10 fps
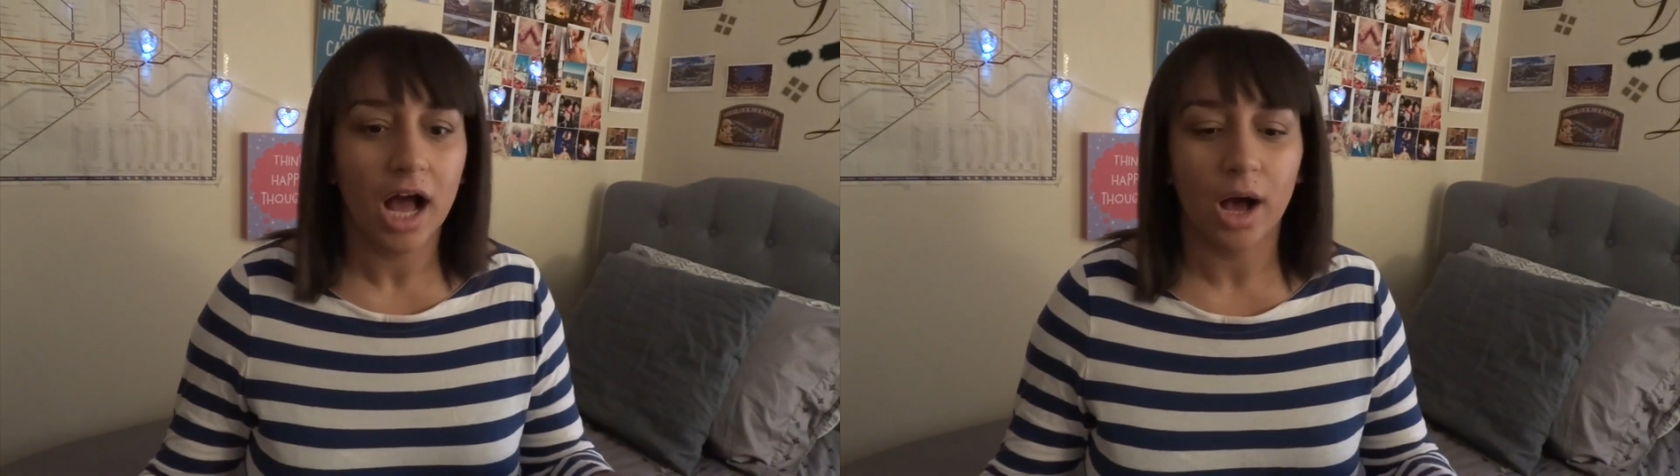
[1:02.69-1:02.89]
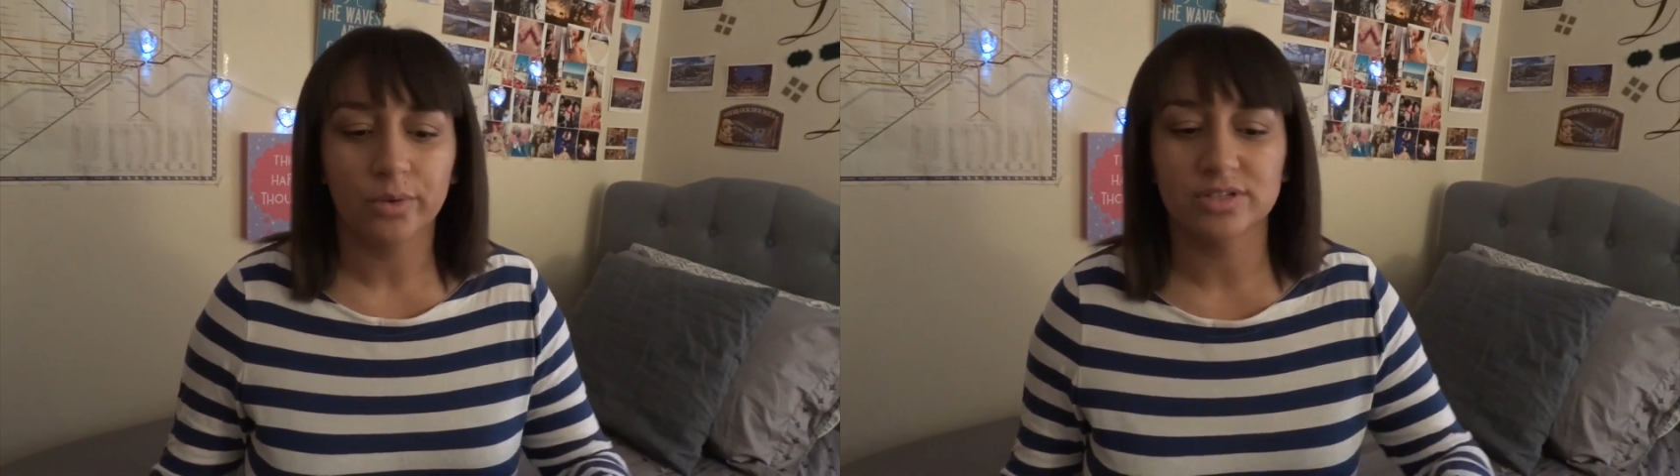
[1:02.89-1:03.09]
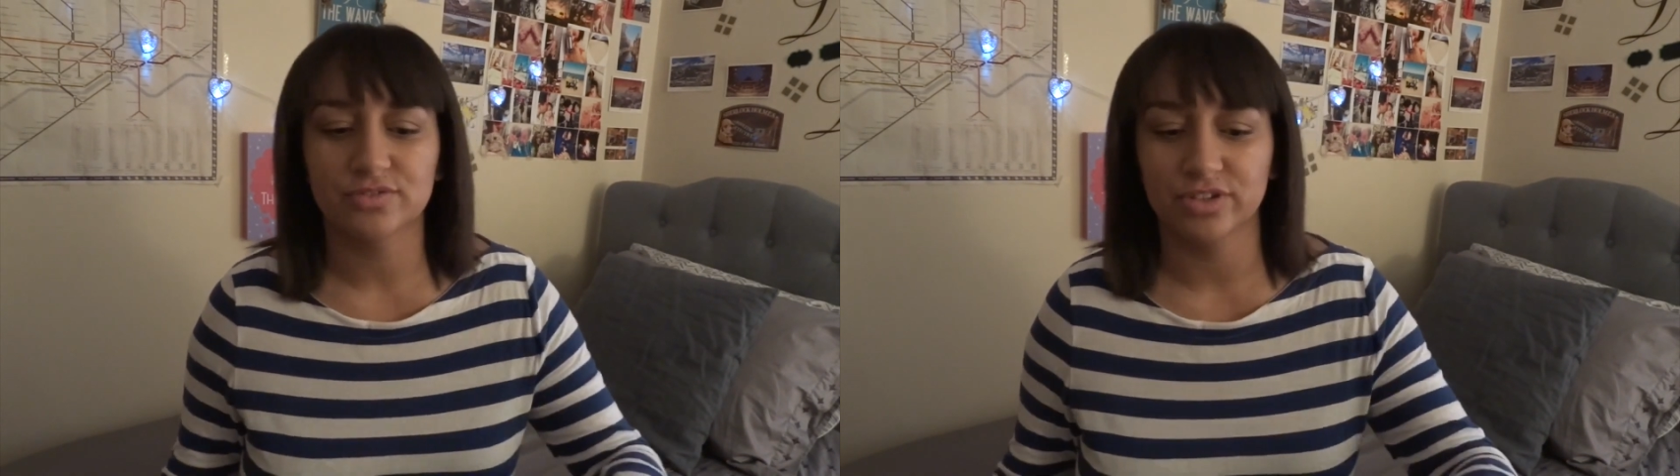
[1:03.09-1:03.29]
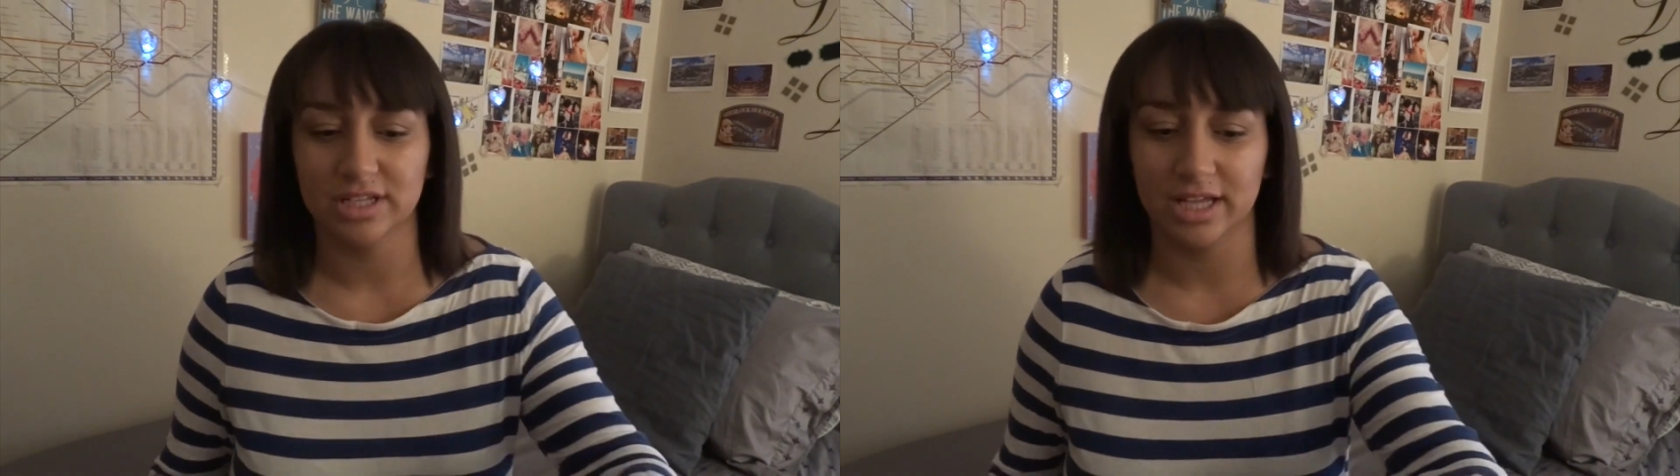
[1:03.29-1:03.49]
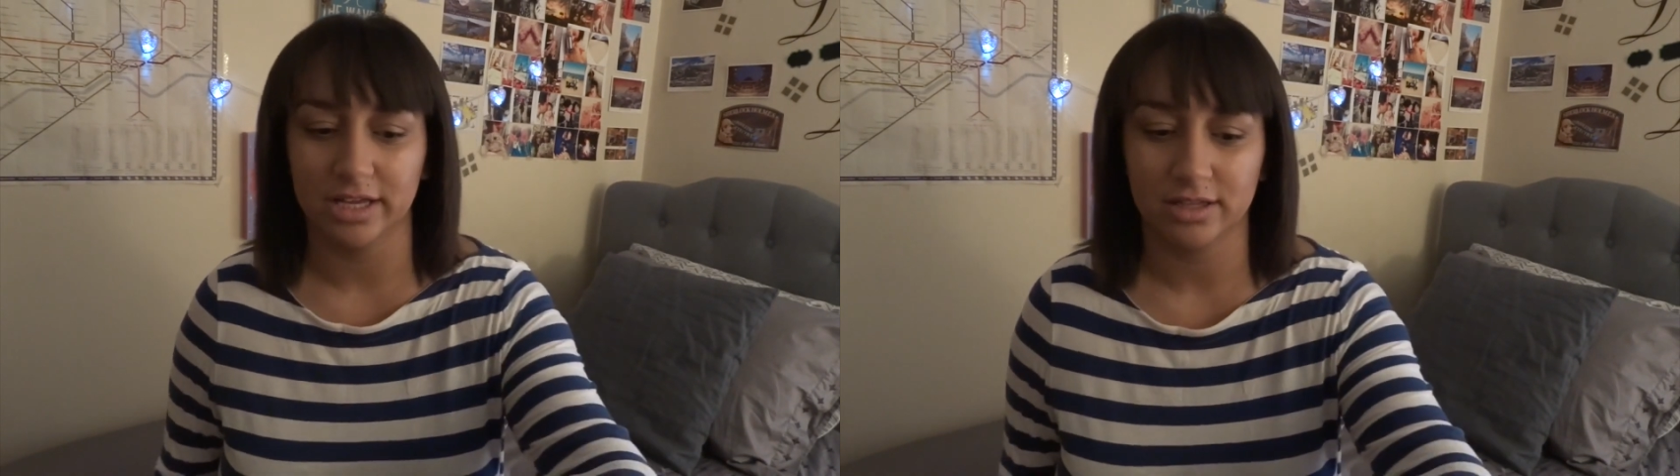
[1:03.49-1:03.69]
I always feel
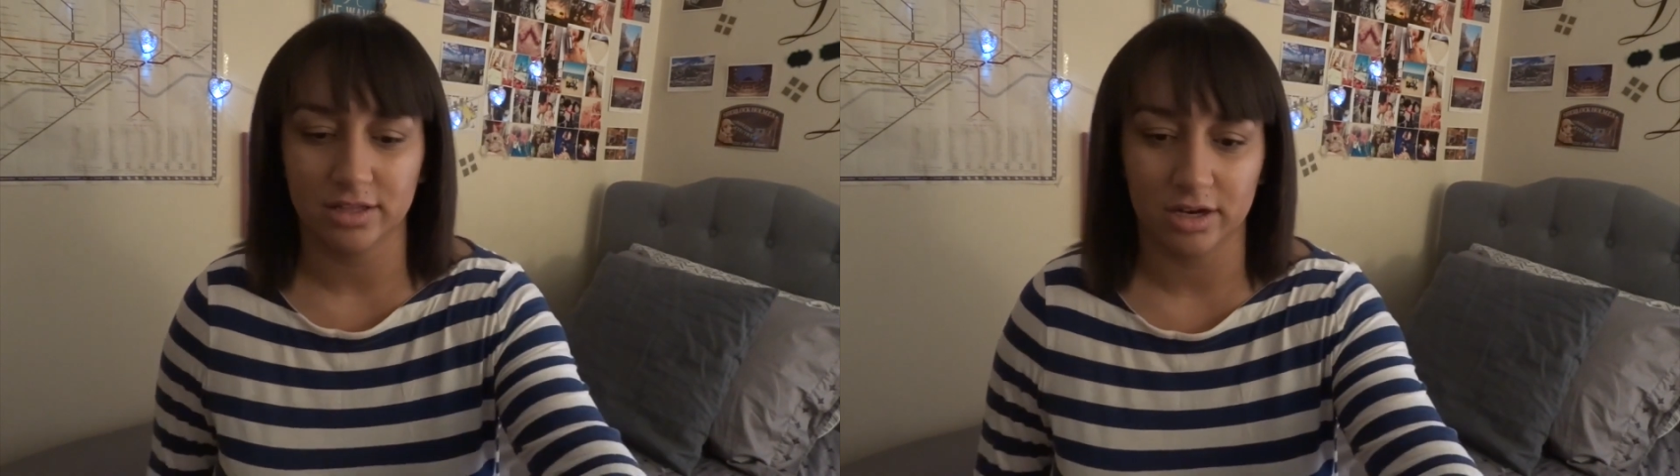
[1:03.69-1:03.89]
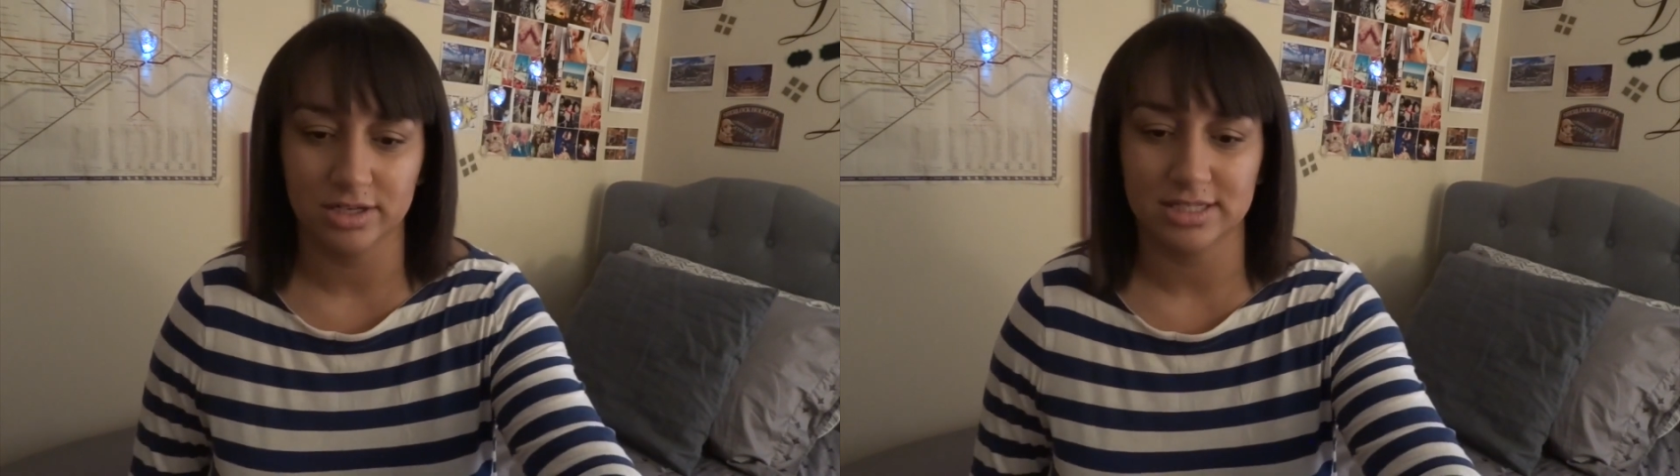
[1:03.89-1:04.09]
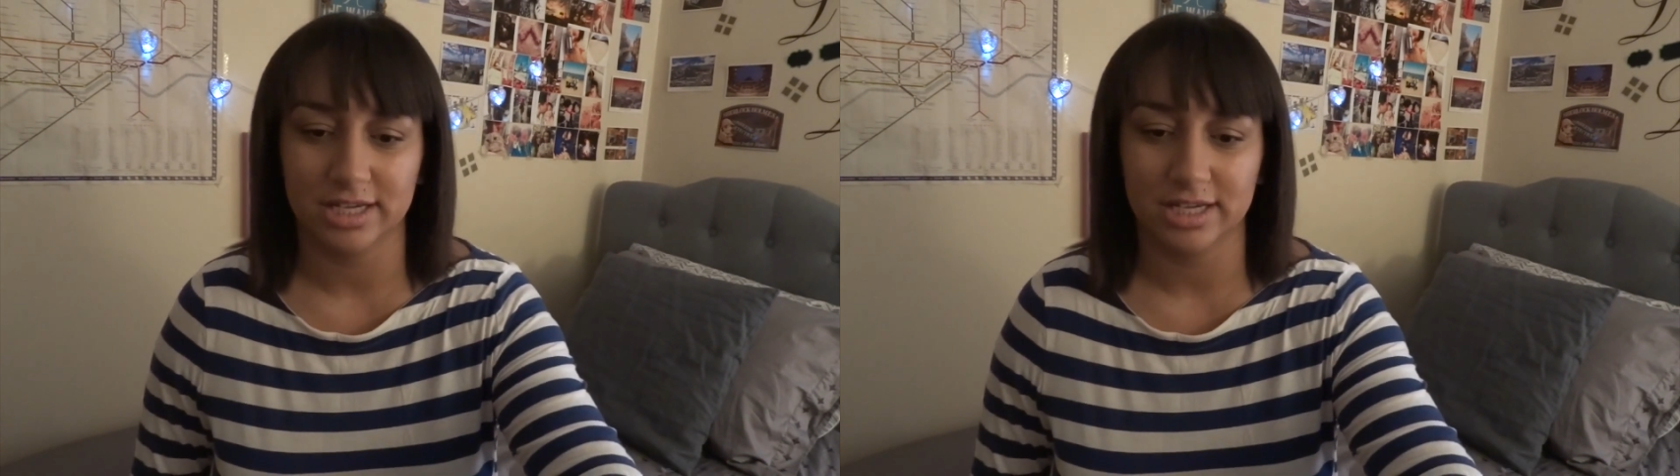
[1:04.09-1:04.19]
like the artists